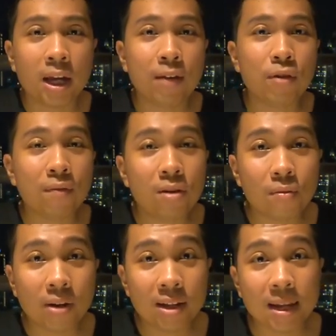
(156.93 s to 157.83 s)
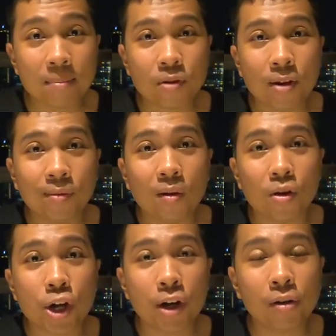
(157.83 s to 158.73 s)
if you haven't already subscribed to
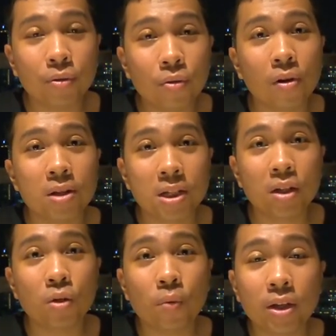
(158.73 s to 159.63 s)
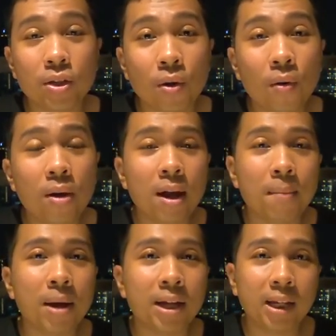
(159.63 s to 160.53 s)
our channel do consider doing so
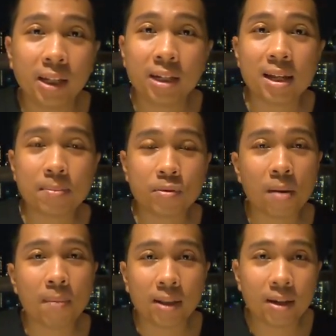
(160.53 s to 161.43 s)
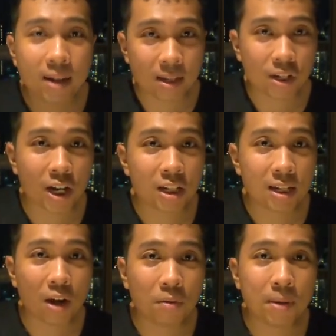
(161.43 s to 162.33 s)
by hitting the subscribe button that's just
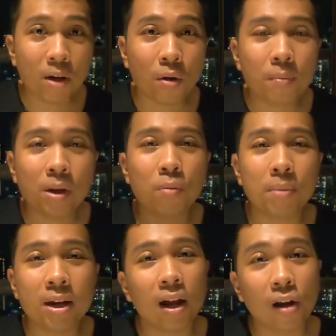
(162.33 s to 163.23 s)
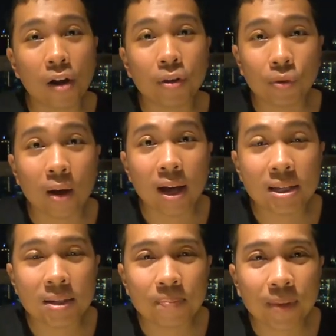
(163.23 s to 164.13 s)
down below it will mean a lot to
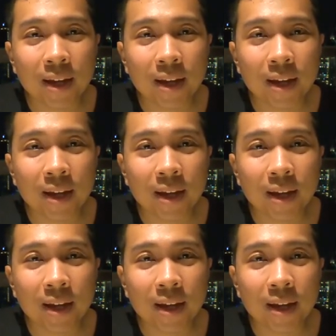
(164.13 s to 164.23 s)
us